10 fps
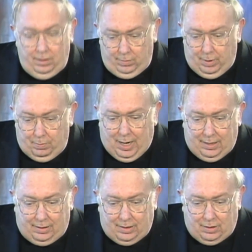
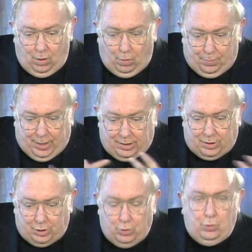Repentance
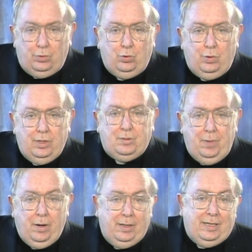opens you to the
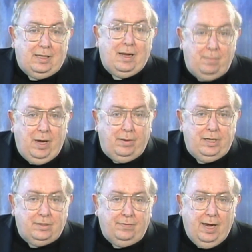Spirit. It's like
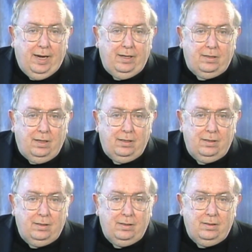Mary's faith,
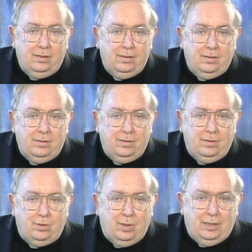
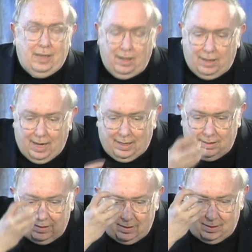so that there
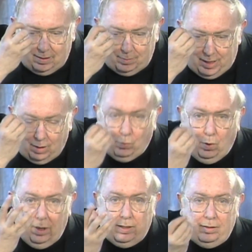can be the
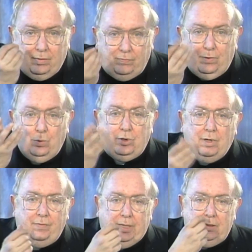work, the fruits
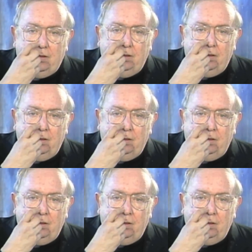of it